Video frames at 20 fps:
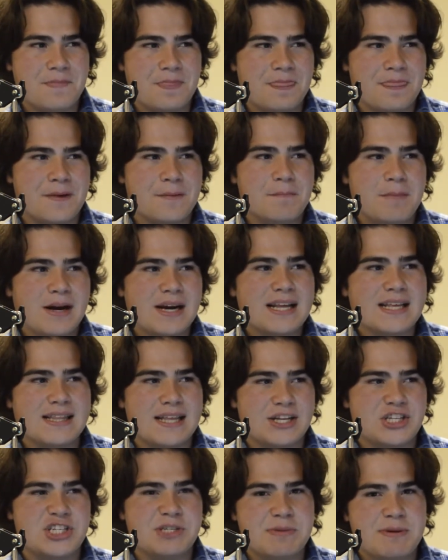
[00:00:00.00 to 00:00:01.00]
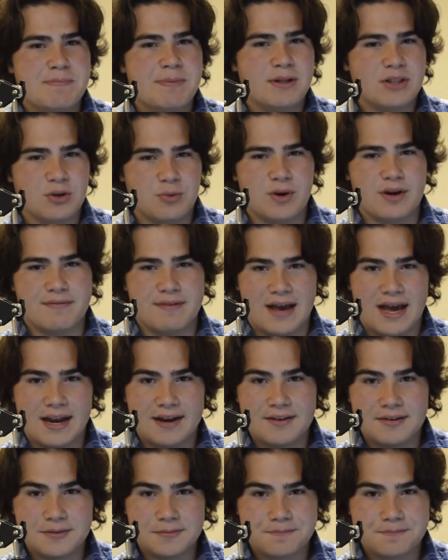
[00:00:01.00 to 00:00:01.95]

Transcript: the money that Jimmy Butler would have had.